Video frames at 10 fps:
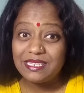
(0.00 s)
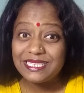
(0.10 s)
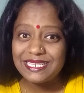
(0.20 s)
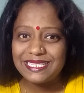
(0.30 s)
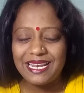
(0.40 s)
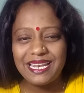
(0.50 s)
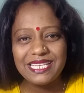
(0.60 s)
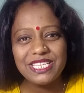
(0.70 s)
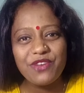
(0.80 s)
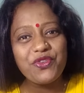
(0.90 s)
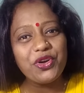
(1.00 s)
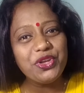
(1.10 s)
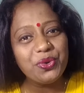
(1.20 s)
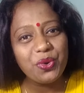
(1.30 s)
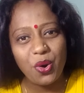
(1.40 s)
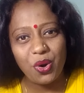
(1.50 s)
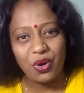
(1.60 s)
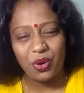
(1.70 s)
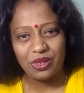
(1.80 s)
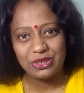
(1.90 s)
this is a lesson for you
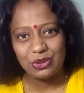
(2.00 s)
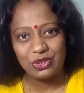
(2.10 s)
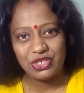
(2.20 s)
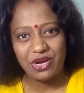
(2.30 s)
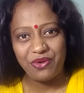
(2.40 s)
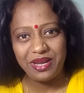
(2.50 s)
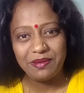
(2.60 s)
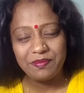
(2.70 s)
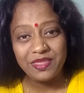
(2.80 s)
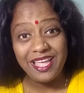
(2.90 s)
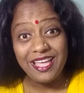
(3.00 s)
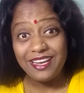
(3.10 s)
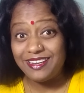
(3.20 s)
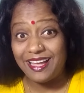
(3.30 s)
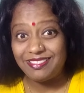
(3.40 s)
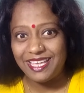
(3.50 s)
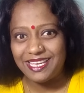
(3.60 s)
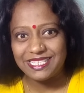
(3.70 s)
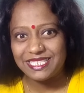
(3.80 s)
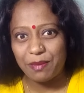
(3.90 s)
all also, children.
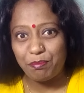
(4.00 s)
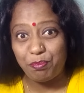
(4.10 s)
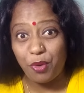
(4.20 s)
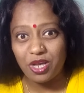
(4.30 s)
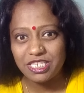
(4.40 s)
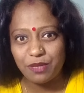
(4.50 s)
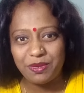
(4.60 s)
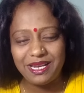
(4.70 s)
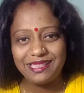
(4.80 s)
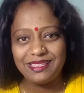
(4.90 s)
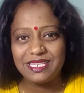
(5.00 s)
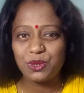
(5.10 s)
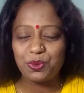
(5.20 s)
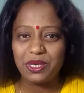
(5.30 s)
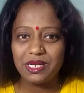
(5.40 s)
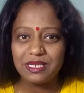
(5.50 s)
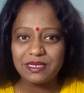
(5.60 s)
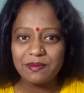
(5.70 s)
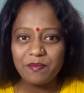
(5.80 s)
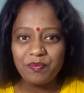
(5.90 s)
Nothing is impossible in this
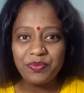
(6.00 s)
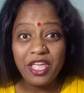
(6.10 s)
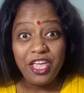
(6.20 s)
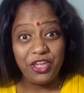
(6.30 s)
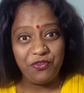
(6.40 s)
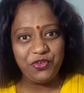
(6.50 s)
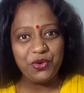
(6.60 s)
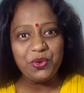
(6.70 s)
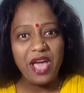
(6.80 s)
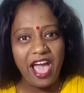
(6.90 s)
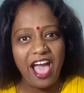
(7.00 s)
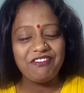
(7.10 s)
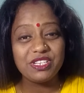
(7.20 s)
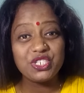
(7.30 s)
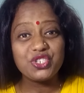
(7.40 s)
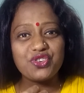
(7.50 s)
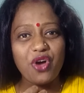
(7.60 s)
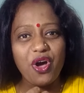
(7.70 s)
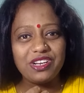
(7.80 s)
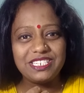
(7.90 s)
world. If you have a
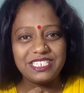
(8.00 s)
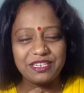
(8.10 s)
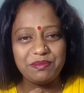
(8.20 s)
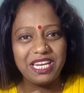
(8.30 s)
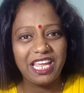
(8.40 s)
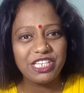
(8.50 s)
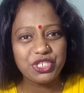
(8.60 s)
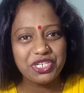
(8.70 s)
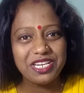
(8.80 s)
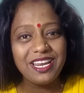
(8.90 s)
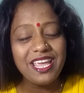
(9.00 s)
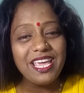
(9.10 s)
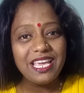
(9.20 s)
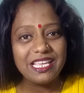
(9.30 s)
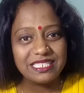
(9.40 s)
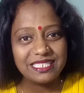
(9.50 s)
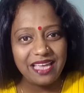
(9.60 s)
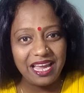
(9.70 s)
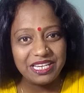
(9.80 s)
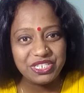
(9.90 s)
strong determination
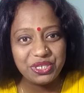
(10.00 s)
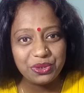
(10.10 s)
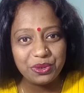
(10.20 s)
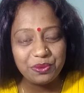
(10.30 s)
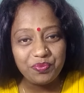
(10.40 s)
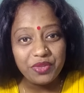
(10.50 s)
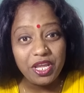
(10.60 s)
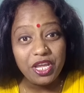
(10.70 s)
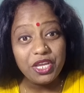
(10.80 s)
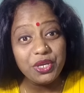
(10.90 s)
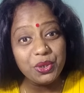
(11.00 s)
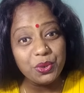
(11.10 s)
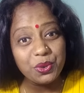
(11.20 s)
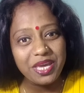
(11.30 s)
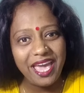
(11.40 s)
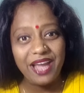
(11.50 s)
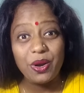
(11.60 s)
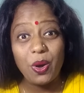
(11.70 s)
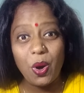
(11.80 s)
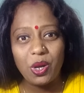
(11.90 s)
inside you, you
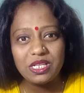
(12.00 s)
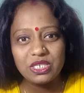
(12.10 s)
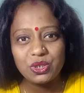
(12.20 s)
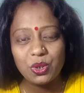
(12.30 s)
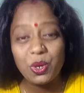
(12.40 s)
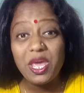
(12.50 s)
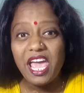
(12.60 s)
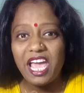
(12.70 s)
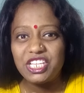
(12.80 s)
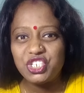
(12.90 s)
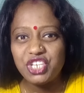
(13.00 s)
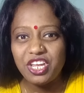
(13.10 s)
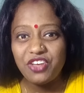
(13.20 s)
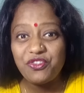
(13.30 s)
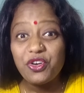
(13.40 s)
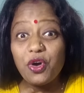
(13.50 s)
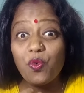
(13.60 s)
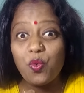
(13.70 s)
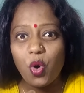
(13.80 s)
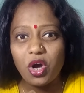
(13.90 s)
can also achieve
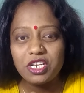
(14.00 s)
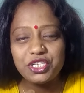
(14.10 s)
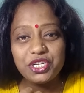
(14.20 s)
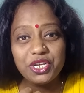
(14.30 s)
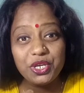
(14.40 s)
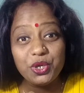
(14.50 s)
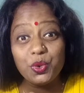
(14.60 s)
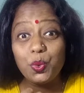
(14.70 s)
what you